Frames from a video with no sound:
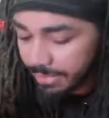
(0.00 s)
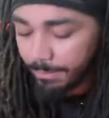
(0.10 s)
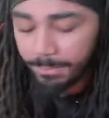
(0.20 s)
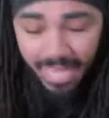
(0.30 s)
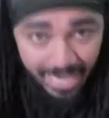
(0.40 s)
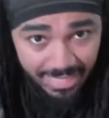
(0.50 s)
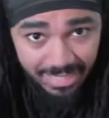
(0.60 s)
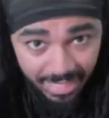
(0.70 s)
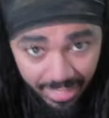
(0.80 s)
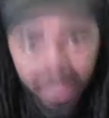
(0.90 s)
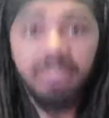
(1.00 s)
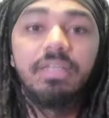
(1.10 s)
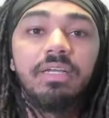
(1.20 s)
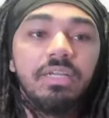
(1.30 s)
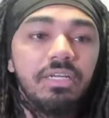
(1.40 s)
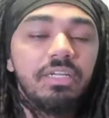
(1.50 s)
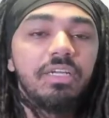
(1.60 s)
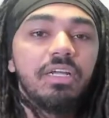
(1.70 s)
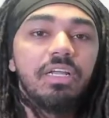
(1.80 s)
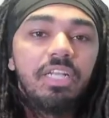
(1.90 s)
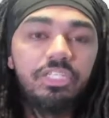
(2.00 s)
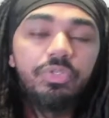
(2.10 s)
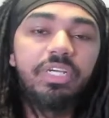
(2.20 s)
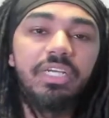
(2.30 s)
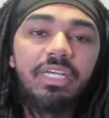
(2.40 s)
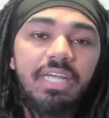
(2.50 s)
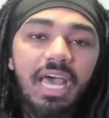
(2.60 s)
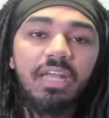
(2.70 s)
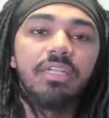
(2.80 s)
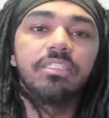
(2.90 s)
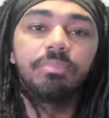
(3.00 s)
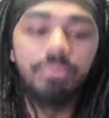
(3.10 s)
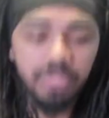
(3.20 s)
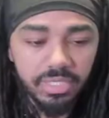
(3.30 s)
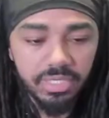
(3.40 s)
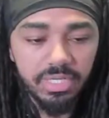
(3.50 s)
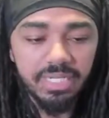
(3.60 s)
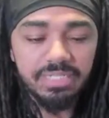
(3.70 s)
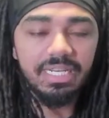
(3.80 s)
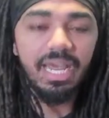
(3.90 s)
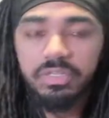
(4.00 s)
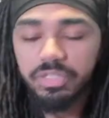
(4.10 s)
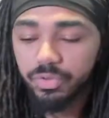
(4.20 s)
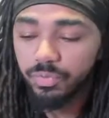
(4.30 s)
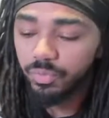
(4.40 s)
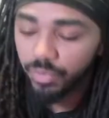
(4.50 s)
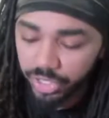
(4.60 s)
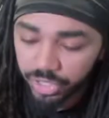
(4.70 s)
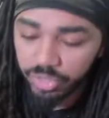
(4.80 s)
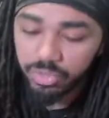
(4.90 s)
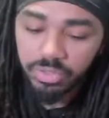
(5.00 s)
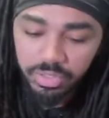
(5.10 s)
The main thing that you can get out of this book is that the real